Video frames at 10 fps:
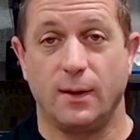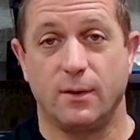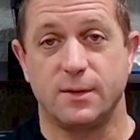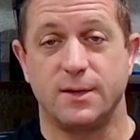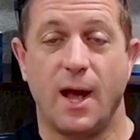
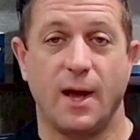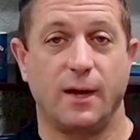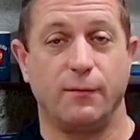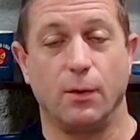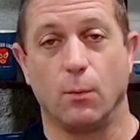little snack.
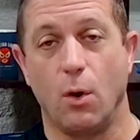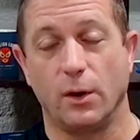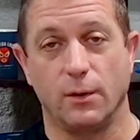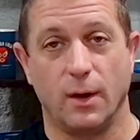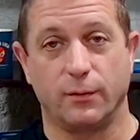If you're
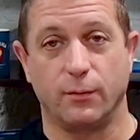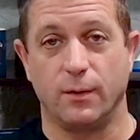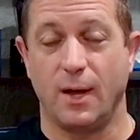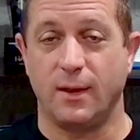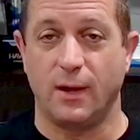walking around through
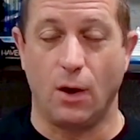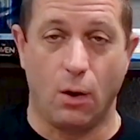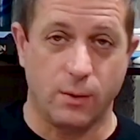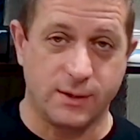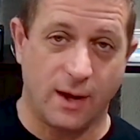the day, they
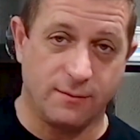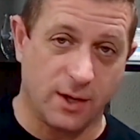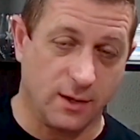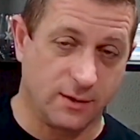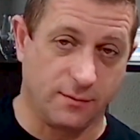always have
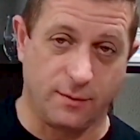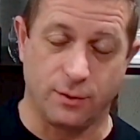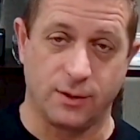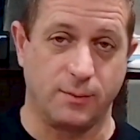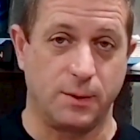tons of
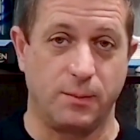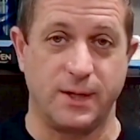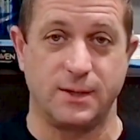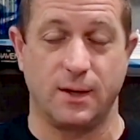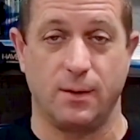different types of
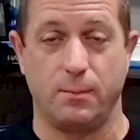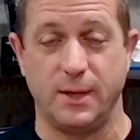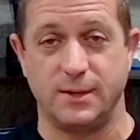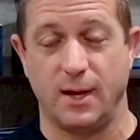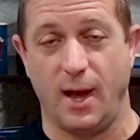
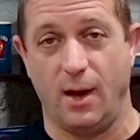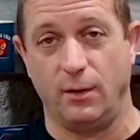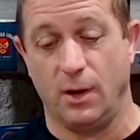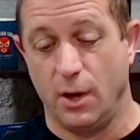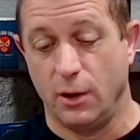pizza out.